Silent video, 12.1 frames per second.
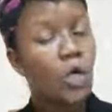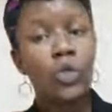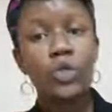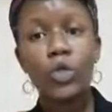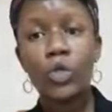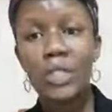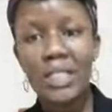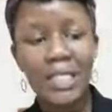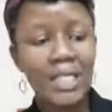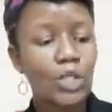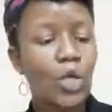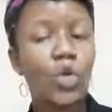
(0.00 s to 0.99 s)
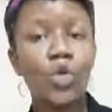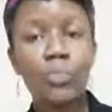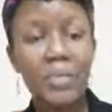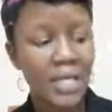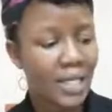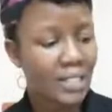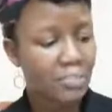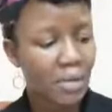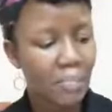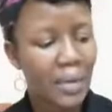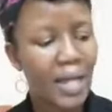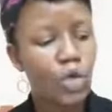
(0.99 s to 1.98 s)
So you need luminous
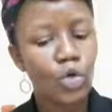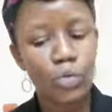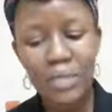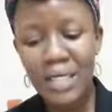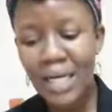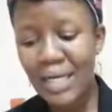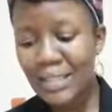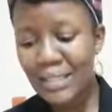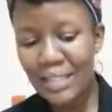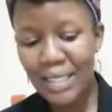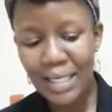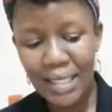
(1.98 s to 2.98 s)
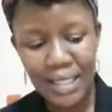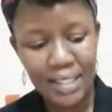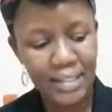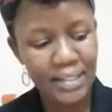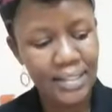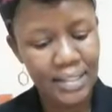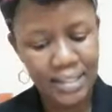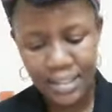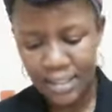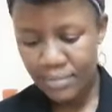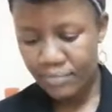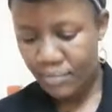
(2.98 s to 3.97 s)
paper. Luminous is,
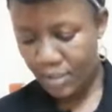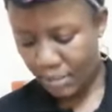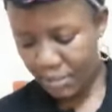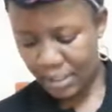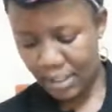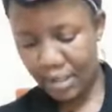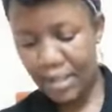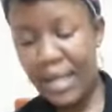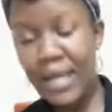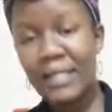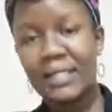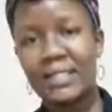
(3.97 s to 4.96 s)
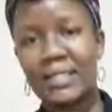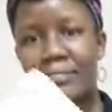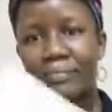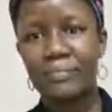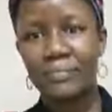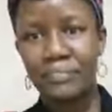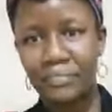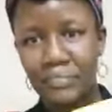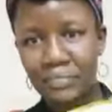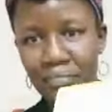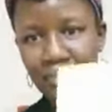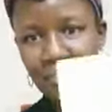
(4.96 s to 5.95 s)
let me say, yes.
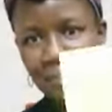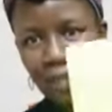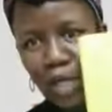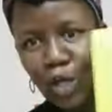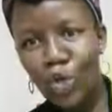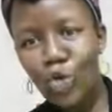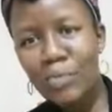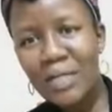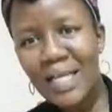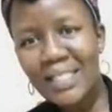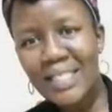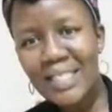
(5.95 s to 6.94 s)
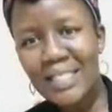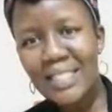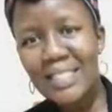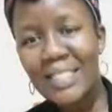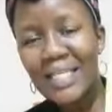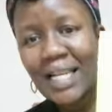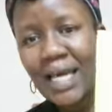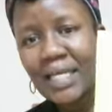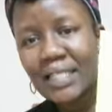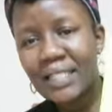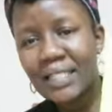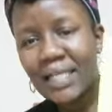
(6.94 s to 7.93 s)
Luminous is this
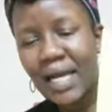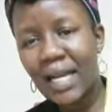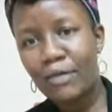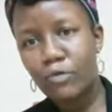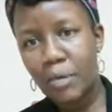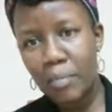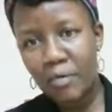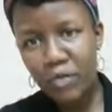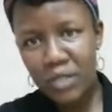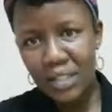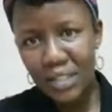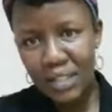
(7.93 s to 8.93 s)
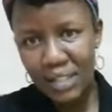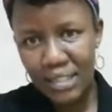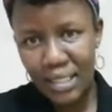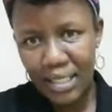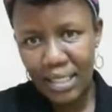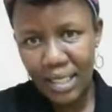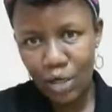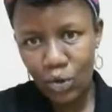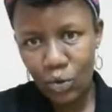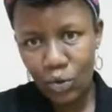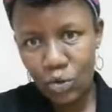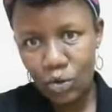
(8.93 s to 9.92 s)
nice colorful paper. For this, it's the
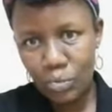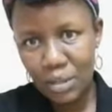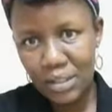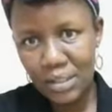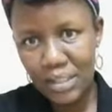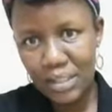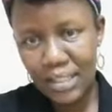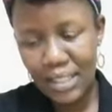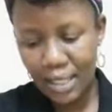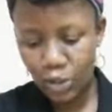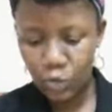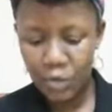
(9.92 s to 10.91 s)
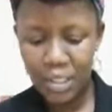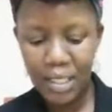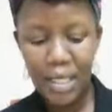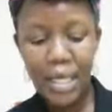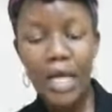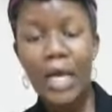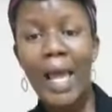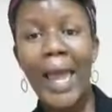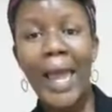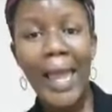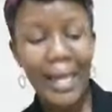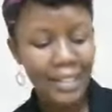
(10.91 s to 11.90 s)
yellow. You may see it that way.
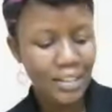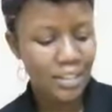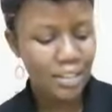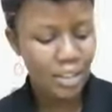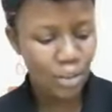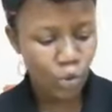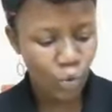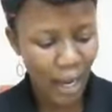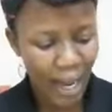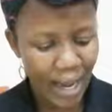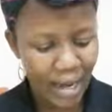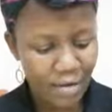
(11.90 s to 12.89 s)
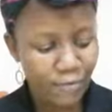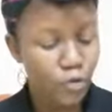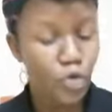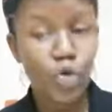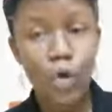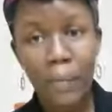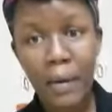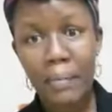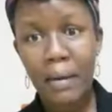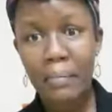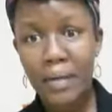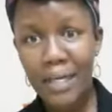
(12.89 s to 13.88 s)
And you have your
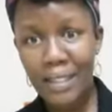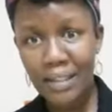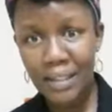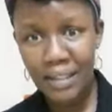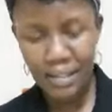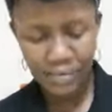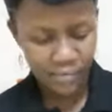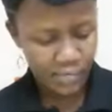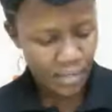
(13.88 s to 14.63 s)
paper plate.